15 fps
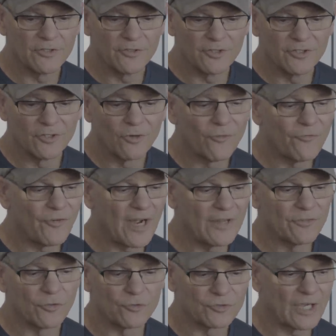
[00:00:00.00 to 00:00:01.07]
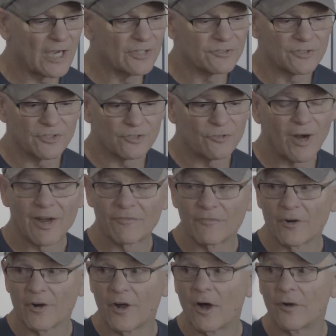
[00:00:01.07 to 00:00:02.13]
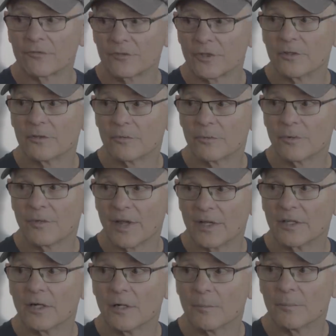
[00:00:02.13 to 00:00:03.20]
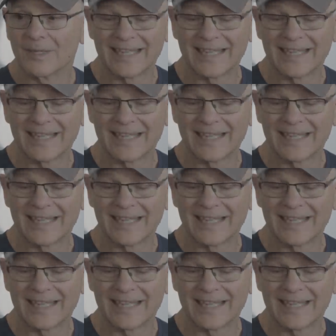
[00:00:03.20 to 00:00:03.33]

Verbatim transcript: You, you don't find those guys in the draft very often when they come.